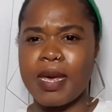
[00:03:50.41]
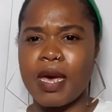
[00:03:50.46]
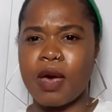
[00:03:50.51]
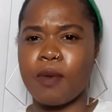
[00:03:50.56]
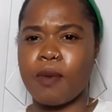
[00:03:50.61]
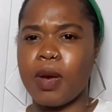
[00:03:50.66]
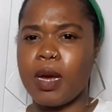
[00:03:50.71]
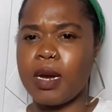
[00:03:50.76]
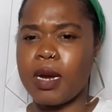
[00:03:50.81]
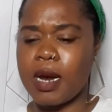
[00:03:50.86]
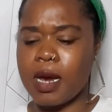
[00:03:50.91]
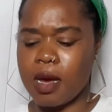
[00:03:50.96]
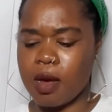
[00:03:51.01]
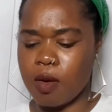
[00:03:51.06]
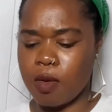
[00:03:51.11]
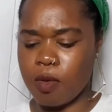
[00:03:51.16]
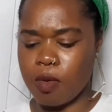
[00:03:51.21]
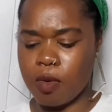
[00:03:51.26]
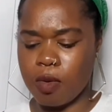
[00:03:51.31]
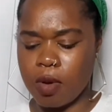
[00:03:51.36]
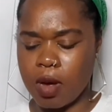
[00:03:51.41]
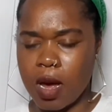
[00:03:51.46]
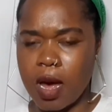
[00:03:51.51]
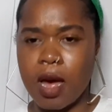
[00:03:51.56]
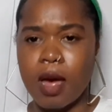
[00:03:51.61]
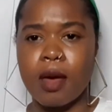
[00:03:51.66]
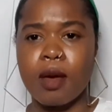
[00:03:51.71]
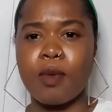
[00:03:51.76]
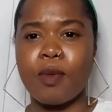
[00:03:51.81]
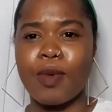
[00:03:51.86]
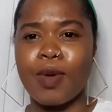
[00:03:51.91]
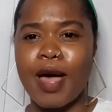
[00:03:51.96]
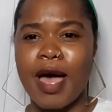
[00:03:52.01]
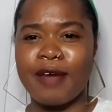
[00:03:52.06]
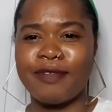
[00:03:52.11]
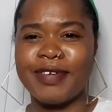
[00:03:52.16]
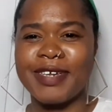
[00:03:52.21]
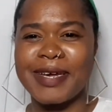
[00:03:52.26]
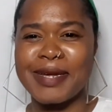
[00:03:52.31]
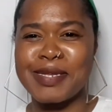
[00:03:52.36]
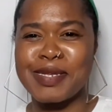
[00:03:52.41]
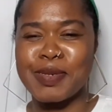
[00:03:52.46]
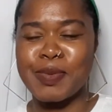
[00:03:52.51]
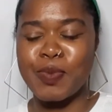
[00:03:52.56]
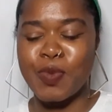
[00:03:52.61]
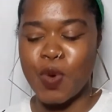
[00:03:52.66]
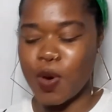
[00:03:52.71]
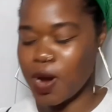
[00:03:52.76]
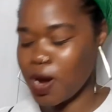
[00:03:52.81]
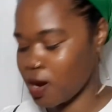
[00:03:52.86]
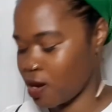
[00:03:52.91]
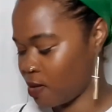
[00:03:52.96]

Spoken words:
out right now. I will have to get some more.